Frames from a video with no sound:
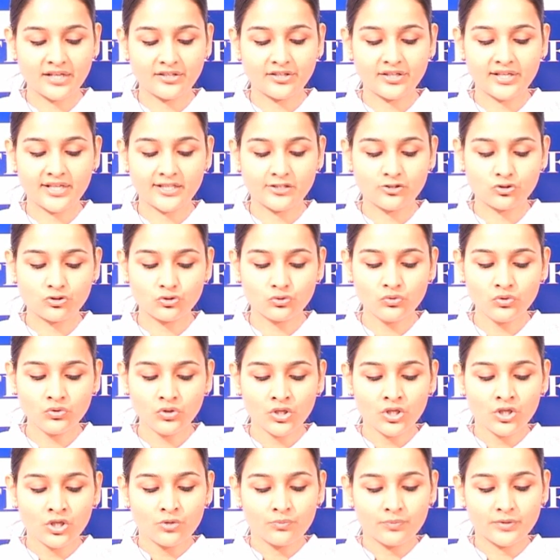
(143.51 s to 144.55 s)
102
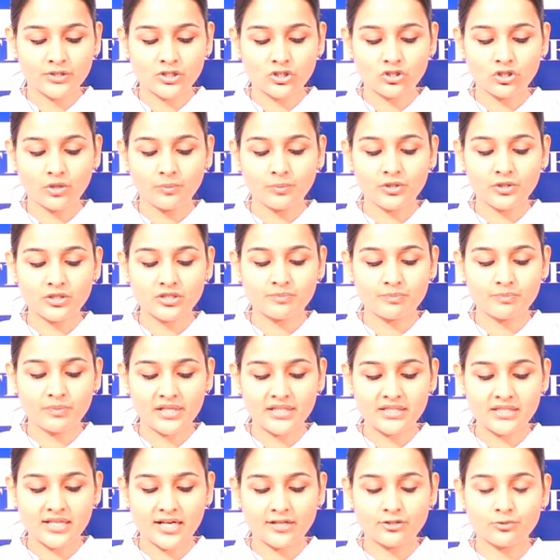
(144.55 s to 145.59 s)
with stop loss
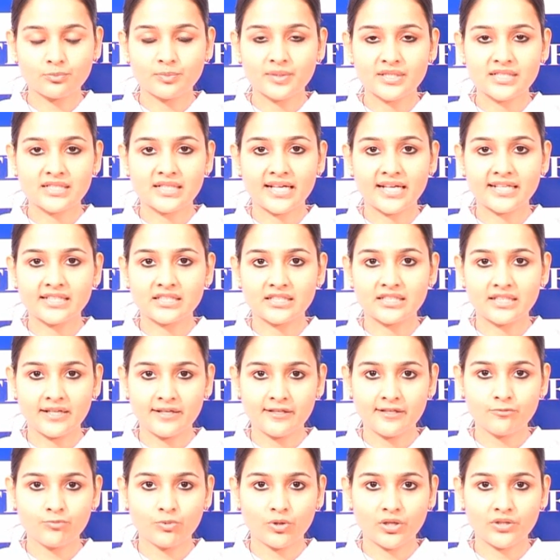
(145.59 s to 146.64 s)
placed at Rs.
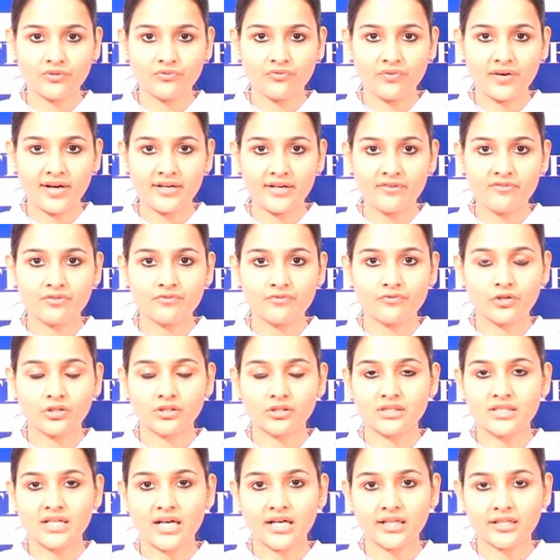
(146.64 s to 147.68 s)
98.5 and for
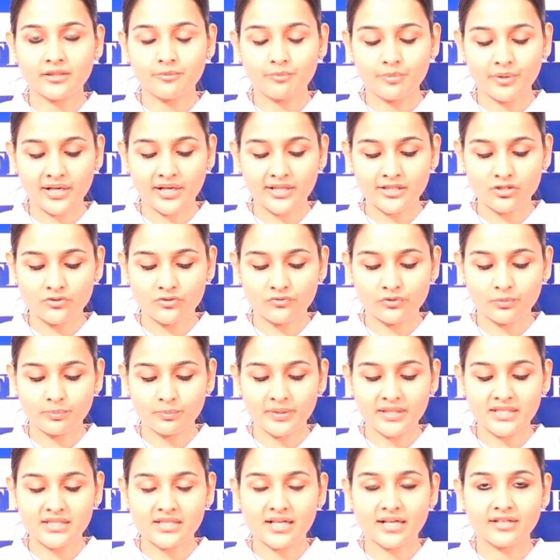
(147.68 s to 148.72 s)
the target price of
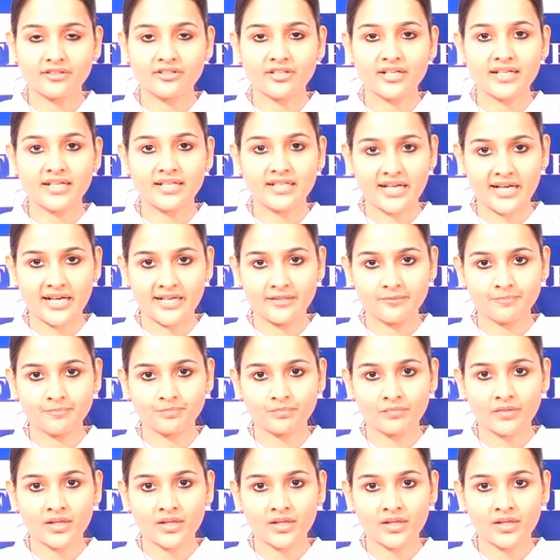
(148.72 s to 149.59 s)
Rs. 109.